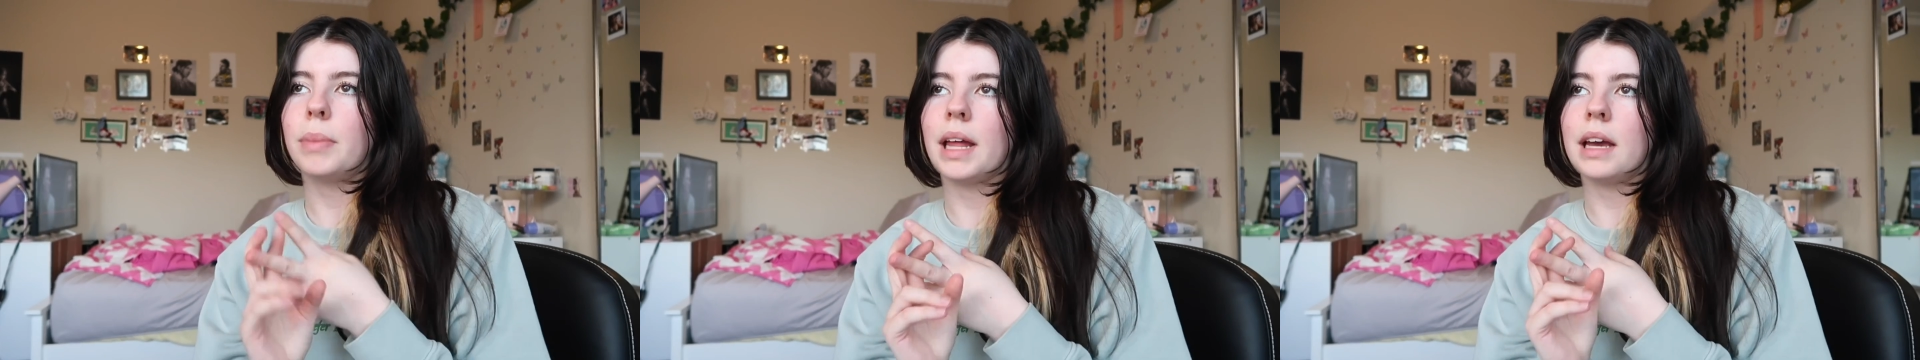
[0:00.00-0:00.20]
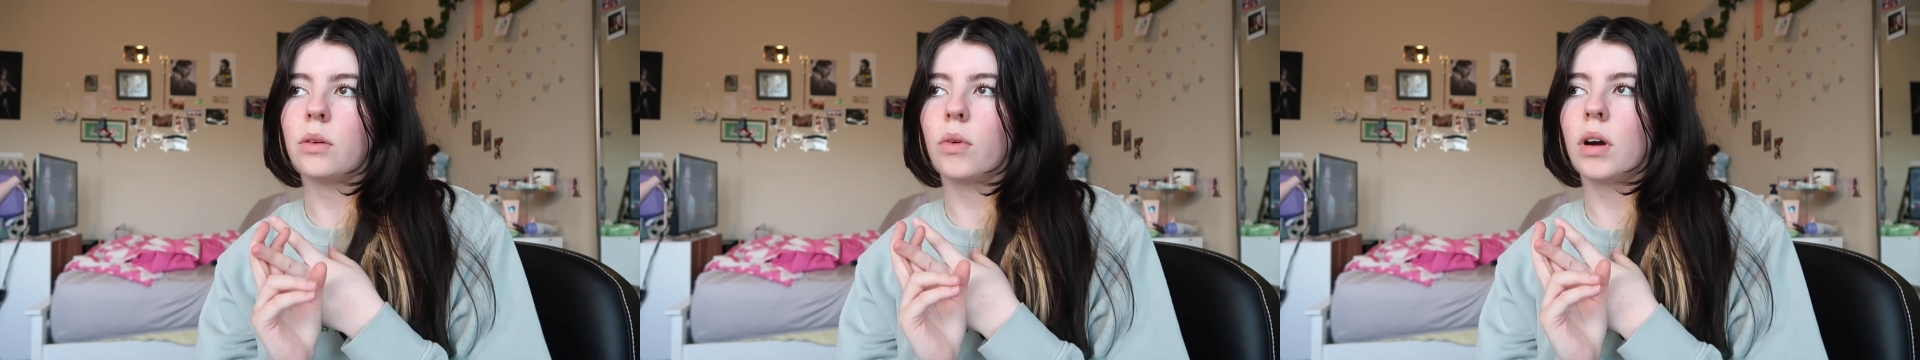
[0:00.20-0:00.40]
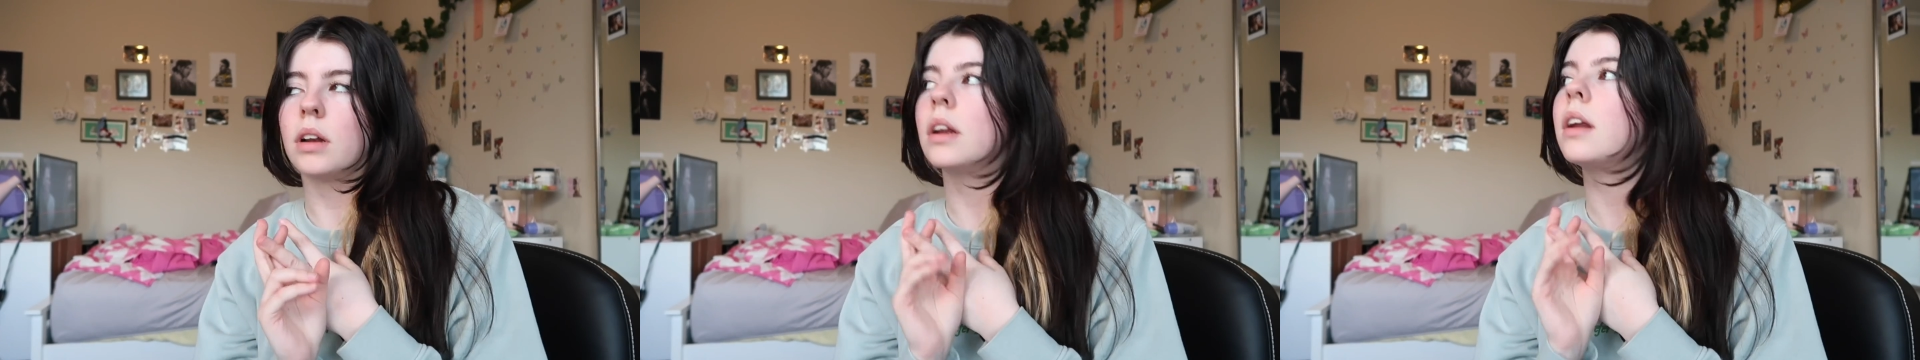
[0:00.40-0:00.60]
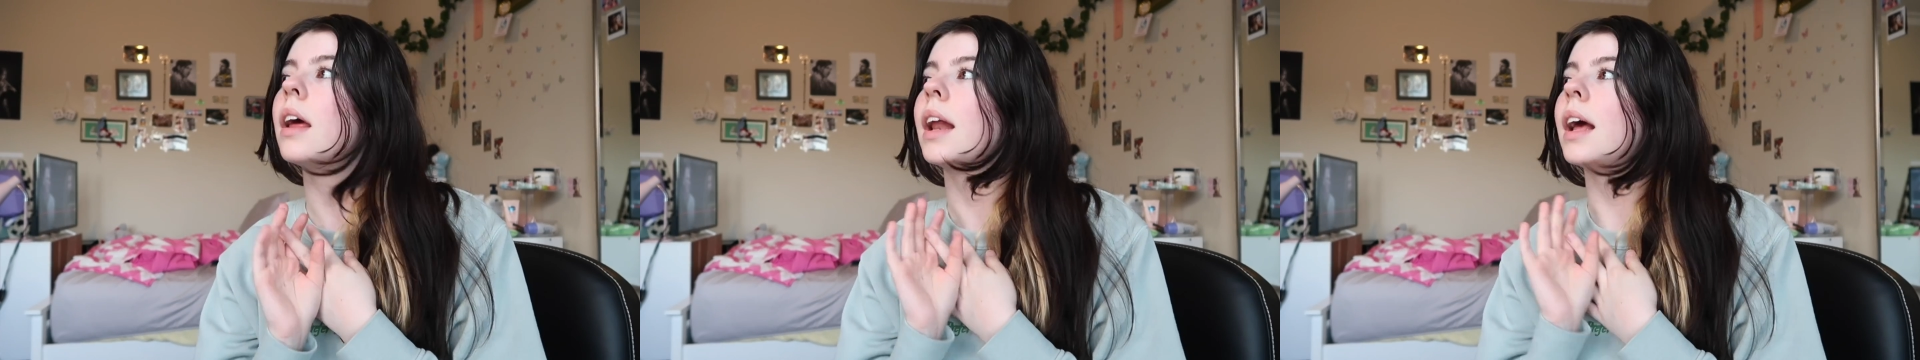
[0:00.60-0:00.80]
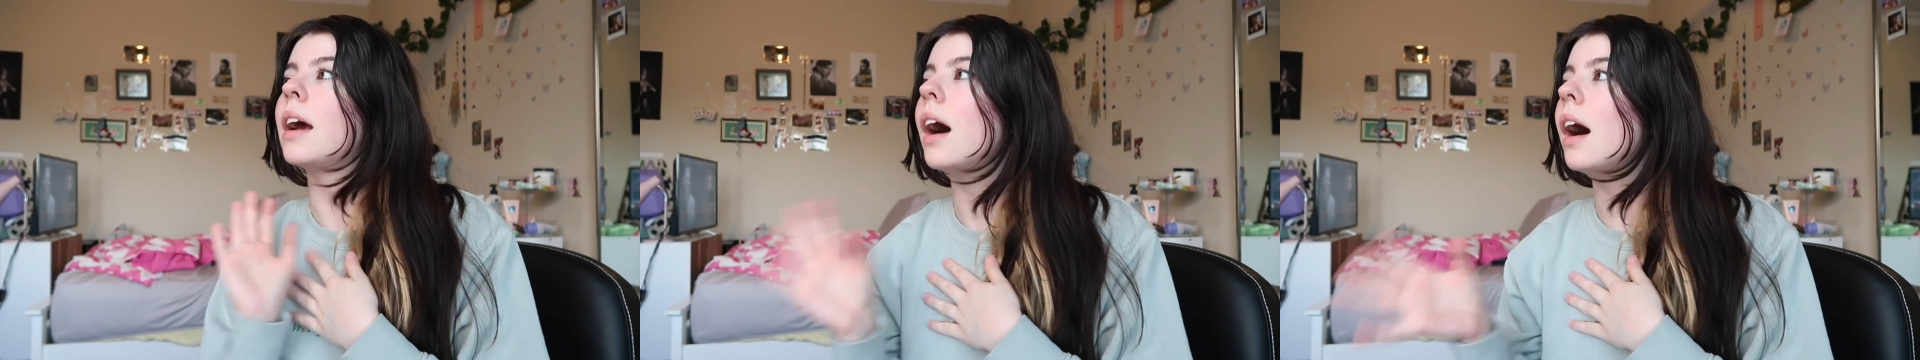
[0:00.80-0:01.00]
black one,
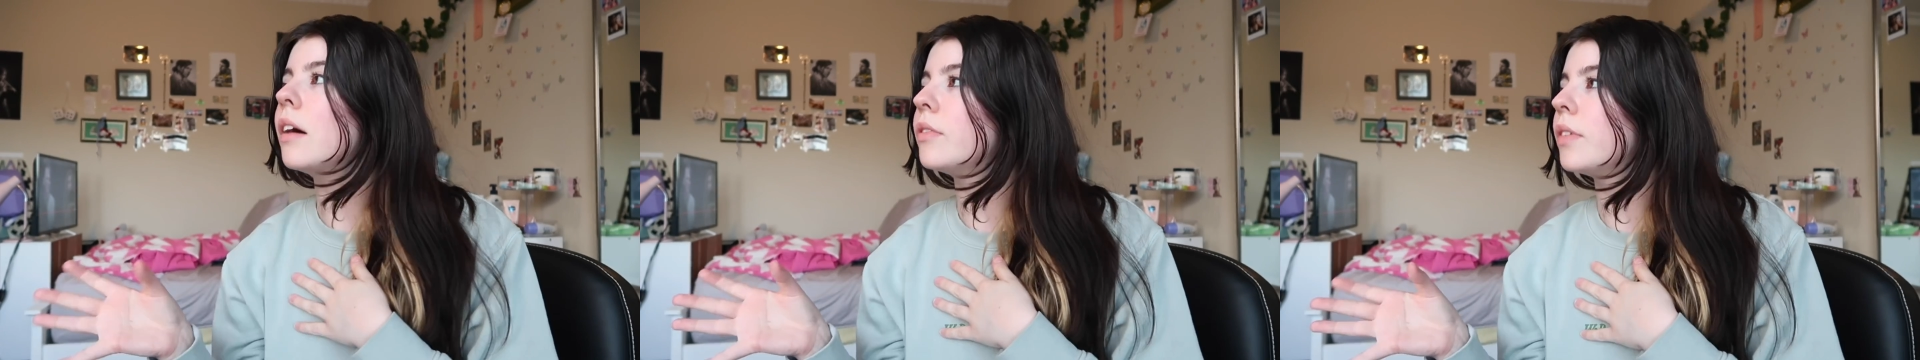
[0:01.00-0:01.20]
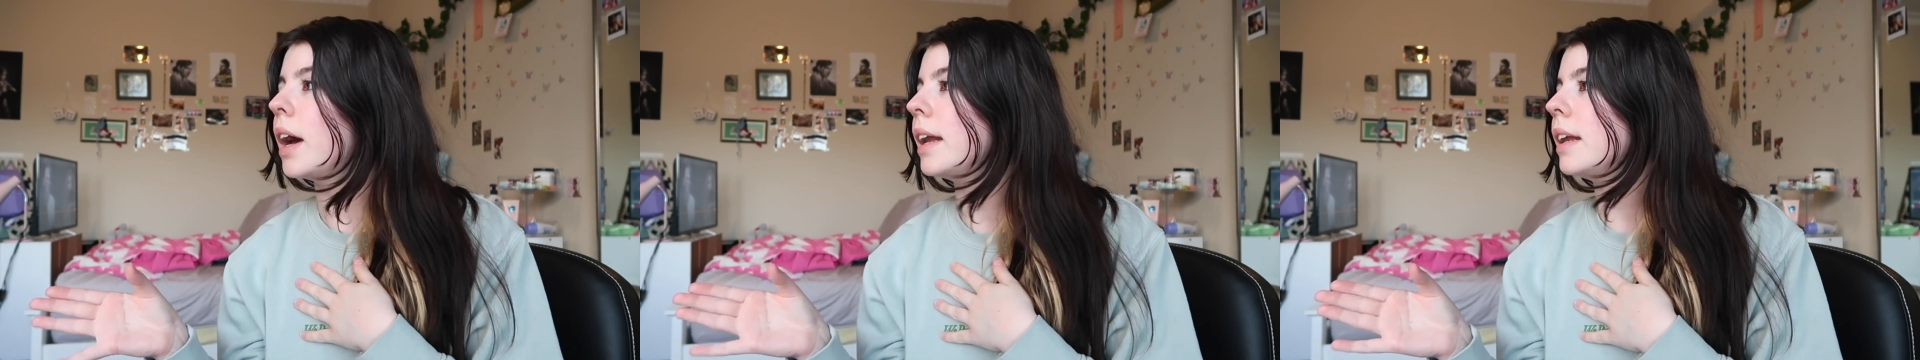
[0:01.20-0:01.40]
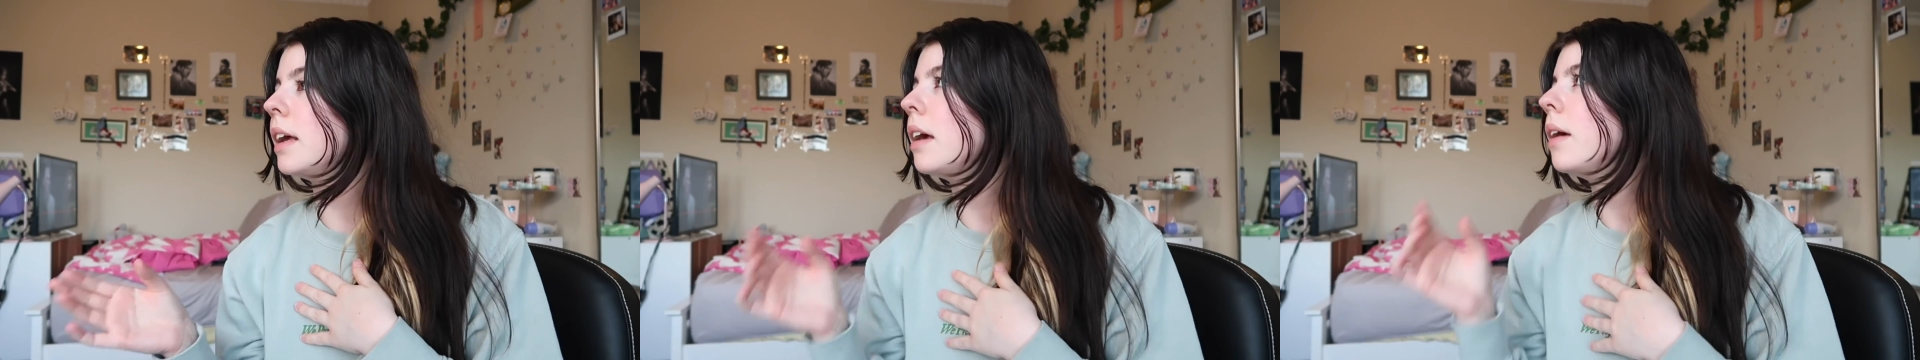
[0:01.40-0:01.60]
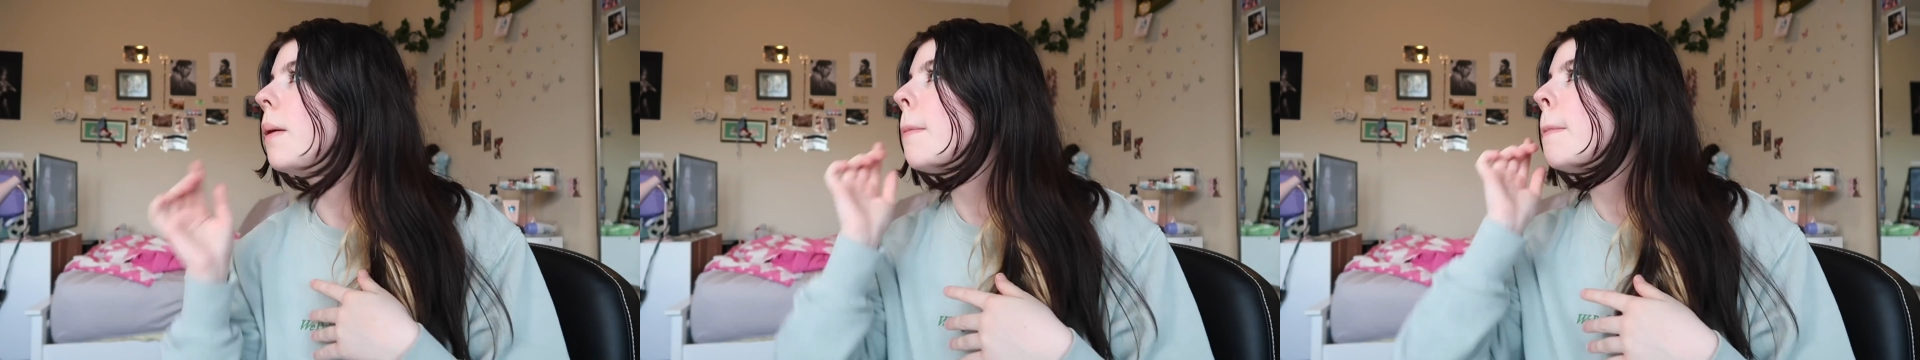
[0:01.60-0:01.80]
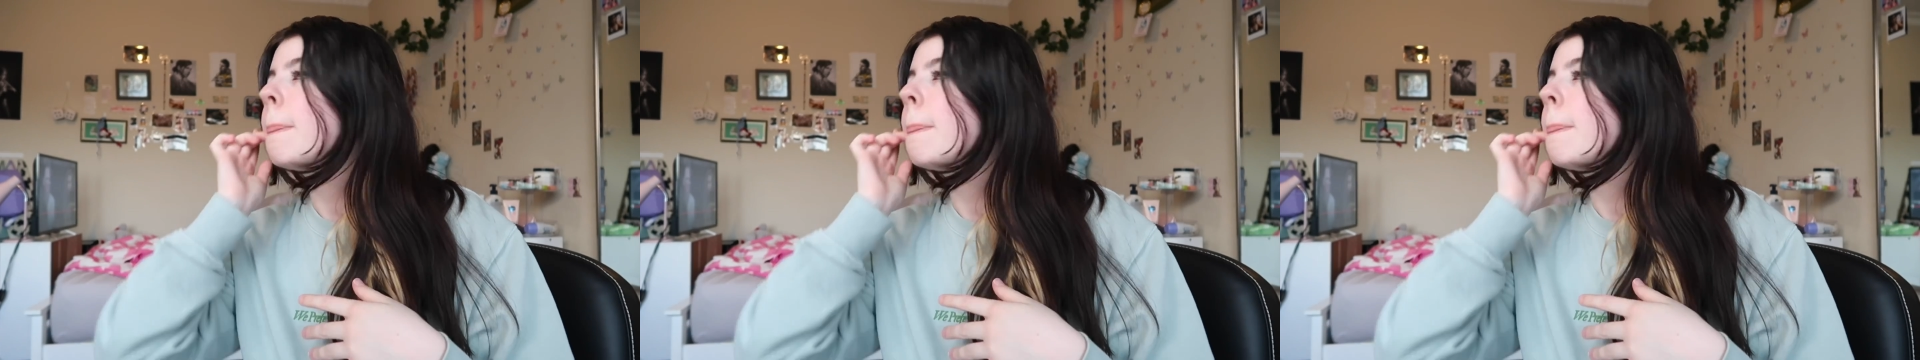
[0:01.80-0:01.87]
and I can't find it,